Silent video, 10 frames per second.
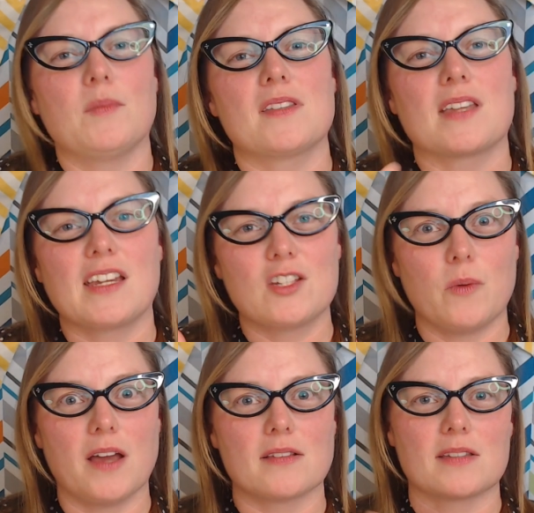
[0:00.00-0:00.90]
listening to
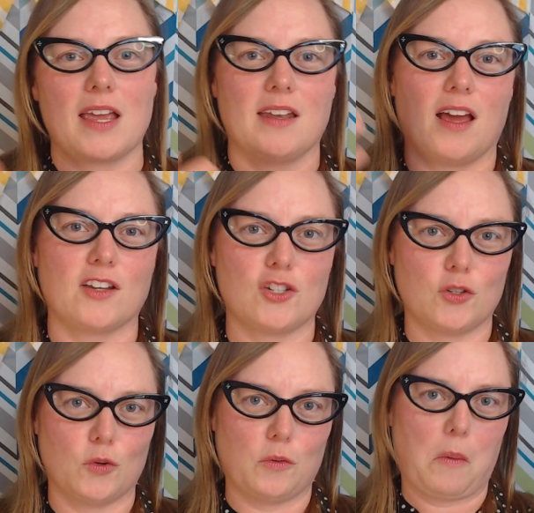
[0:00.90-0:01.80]
us and not
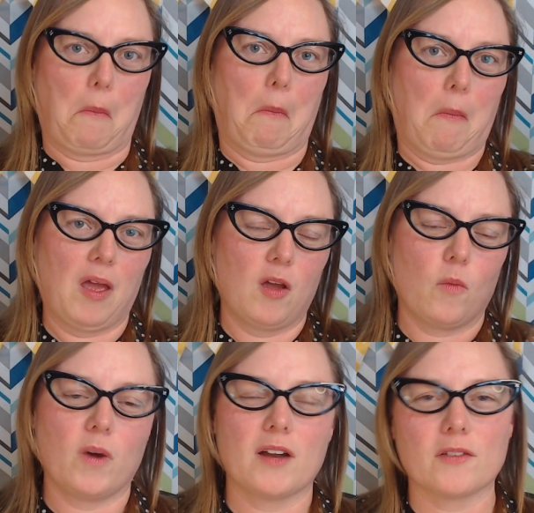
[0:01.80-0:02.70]
to
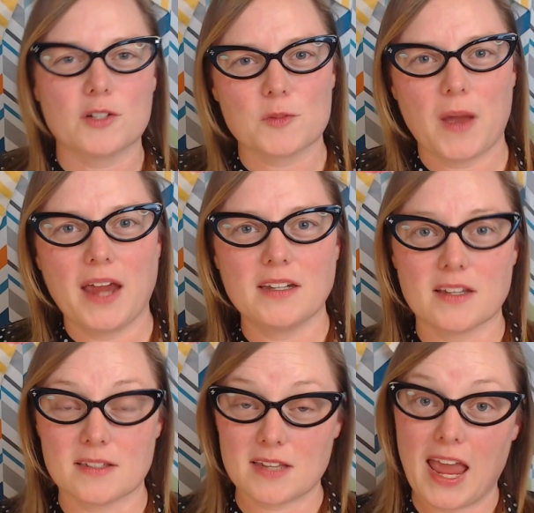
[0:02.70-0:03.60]
whatever is behind
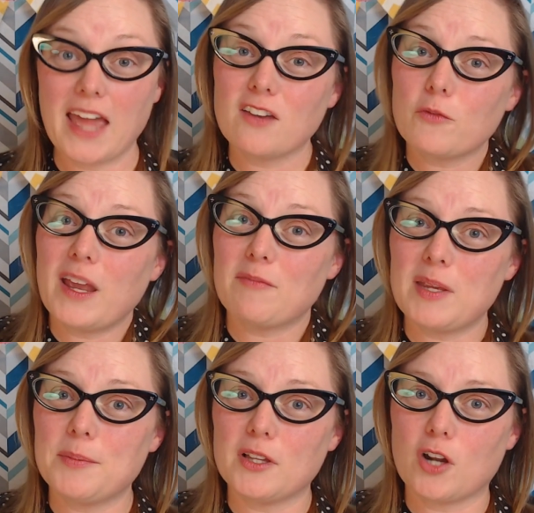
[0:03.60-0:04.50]
us. And if we have
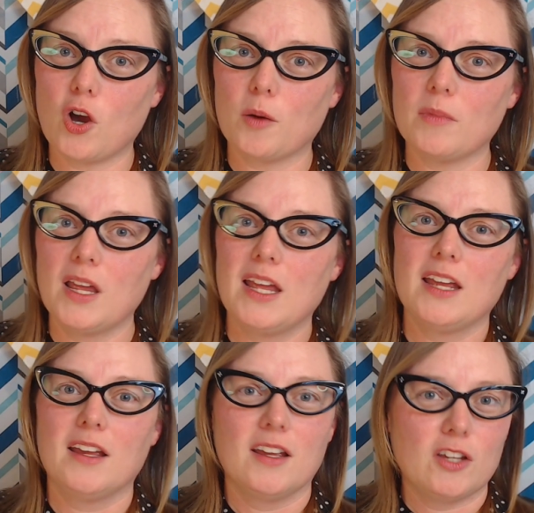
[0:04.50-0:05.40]
people at home,
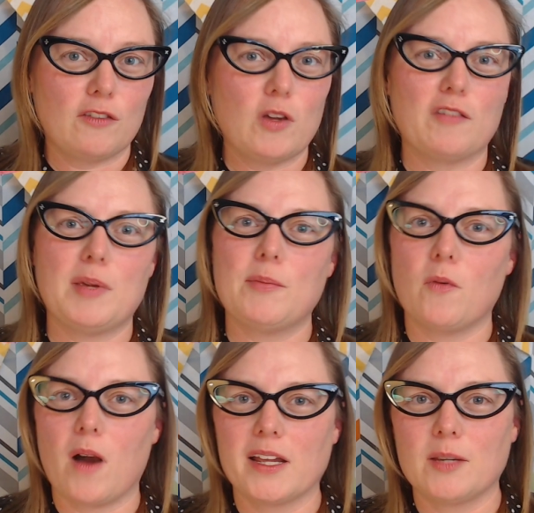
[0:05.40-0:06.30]
if you have people
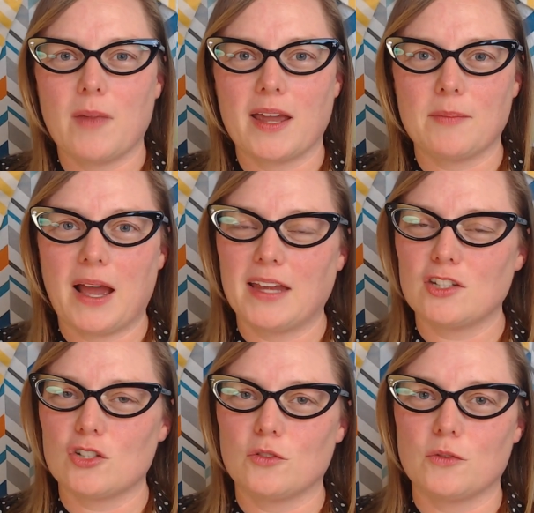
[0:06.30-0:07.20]
walking by behind
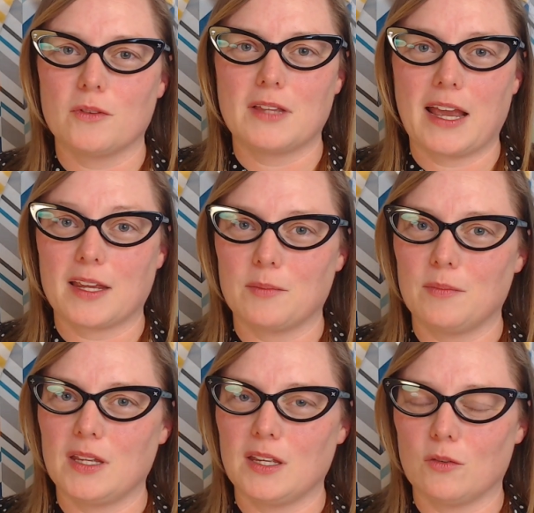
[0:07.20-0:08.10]
you, that can
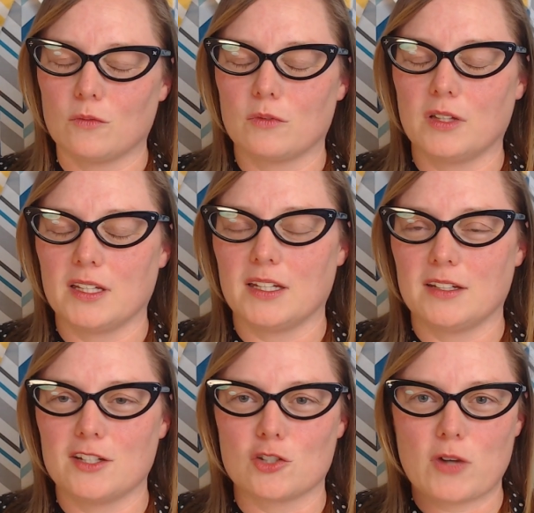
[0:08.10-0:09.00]
be really
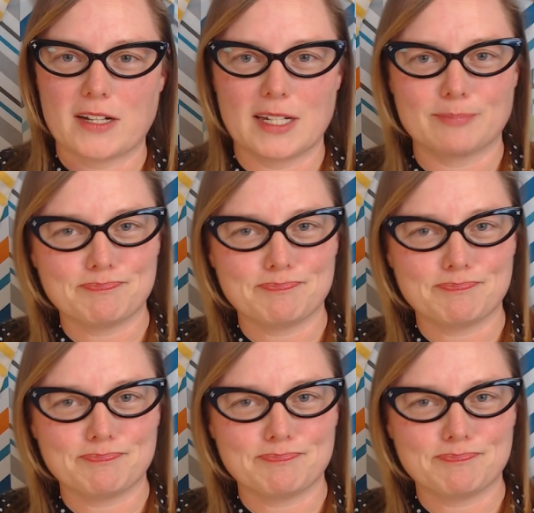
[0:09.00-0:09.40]
distracting.